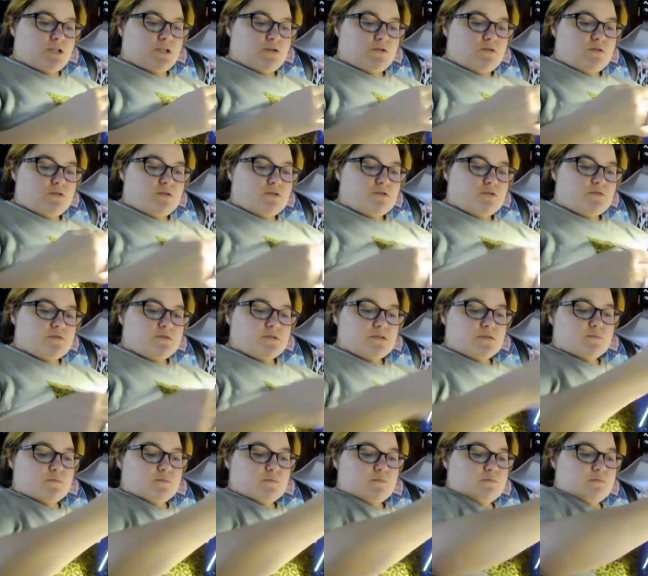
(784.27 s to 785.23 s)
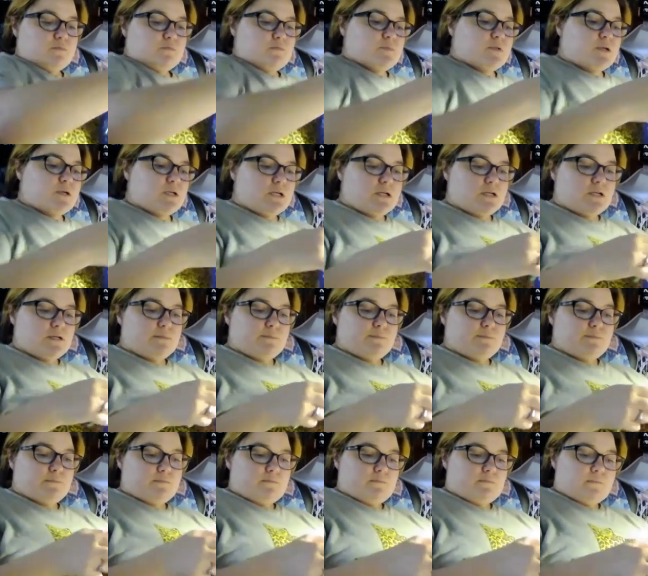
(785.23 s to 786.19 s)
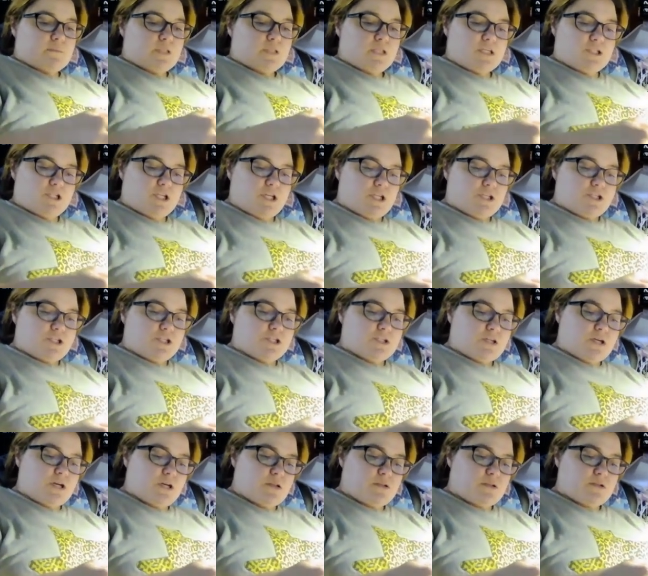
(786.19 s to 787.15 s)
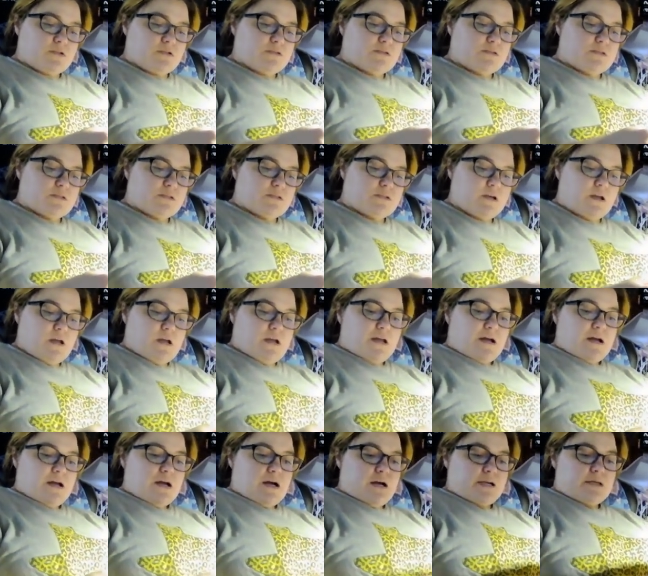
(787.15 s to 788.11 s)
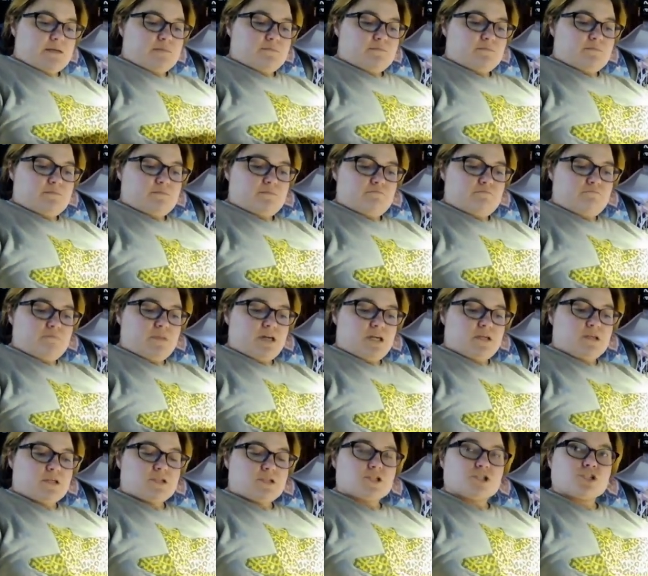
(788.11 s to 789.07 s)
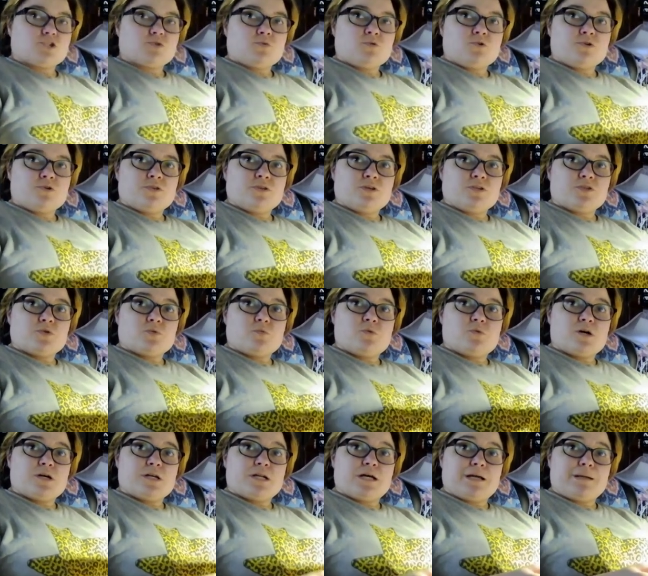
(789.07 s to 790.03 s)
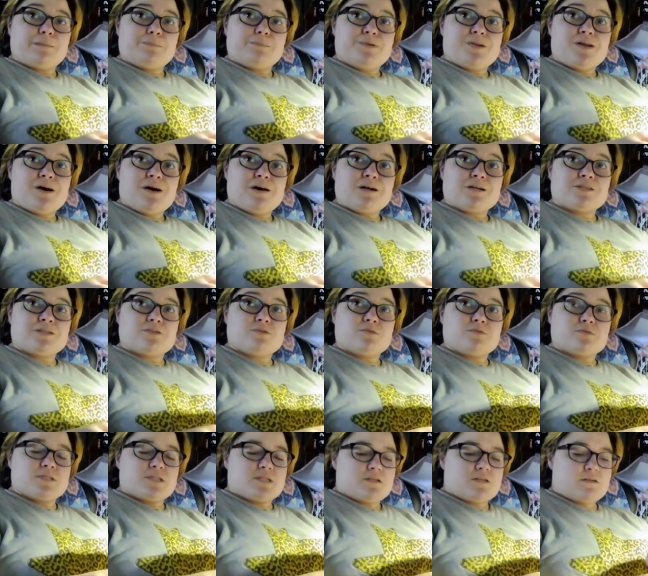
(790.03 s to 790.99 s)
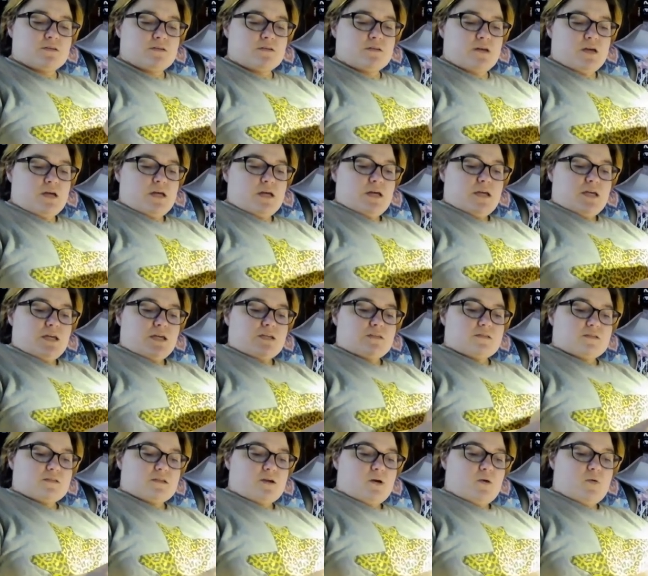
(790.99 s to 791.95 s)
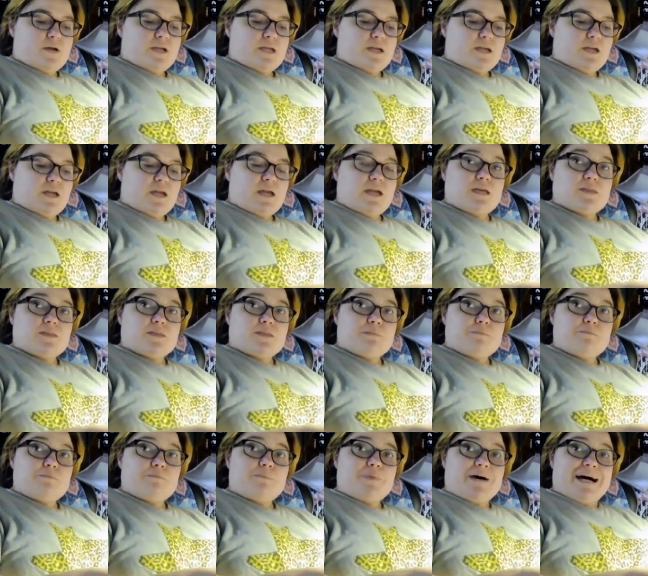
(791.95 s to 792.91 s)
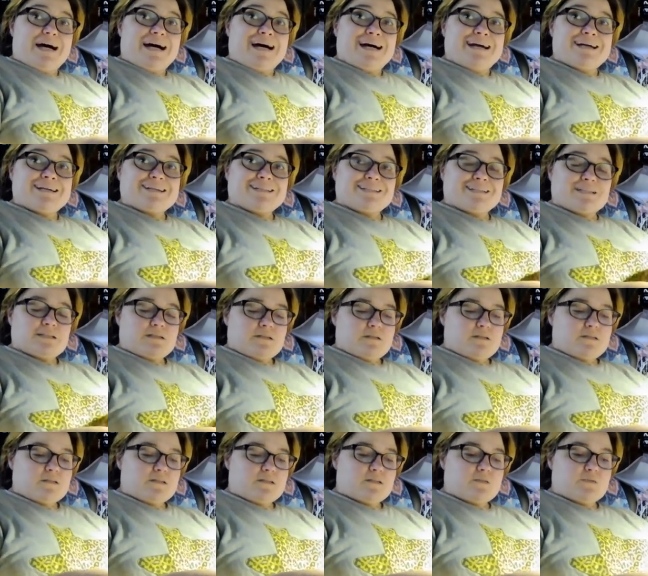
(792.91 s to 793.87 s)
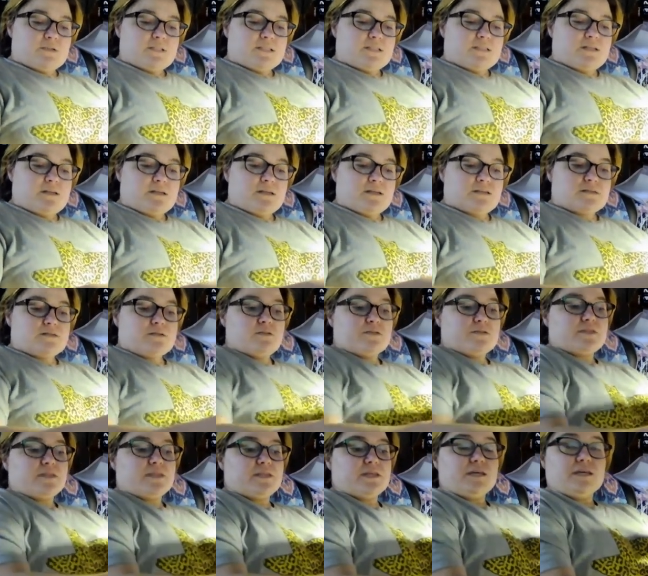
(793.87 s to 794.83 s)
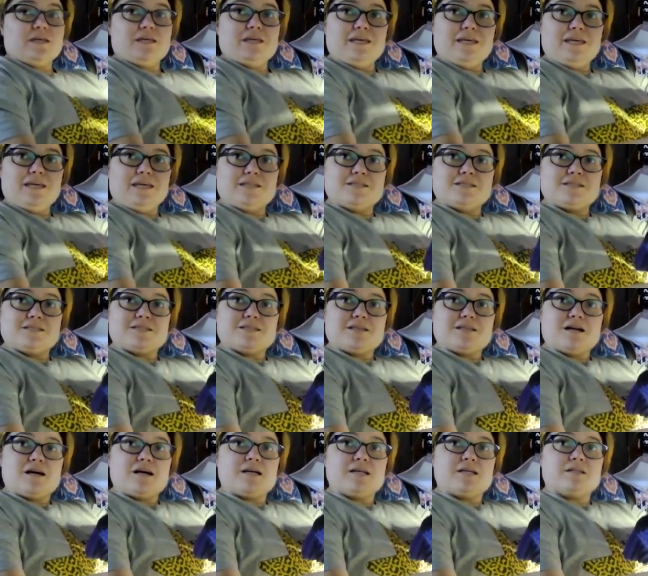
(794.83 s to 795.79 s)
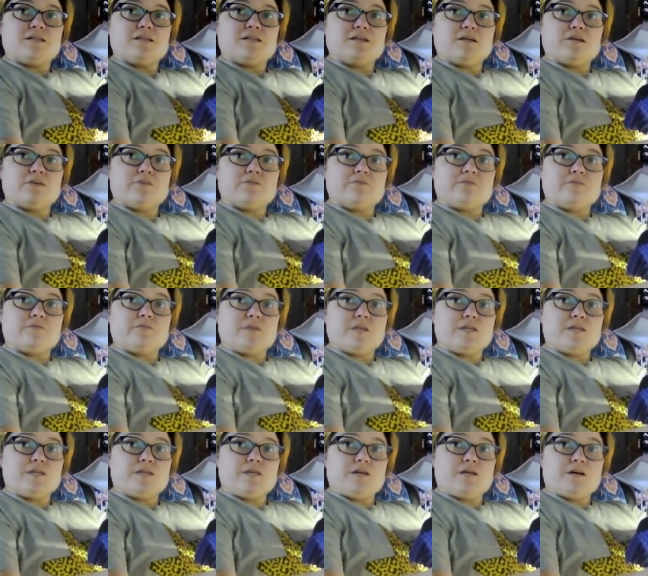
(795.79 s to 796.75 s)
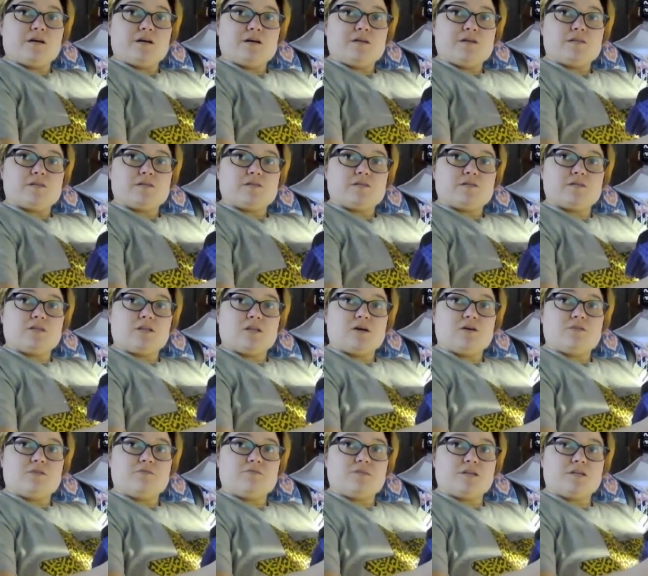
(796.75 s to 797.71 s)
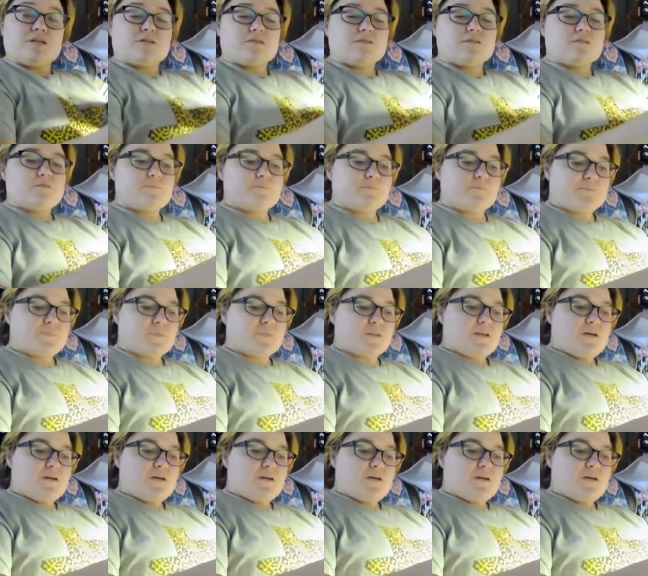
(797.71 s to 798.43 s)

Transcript: the yarns, like change the colors, I am making sure that the one I am not using is going in the back, so it stays on the inside of the glove here.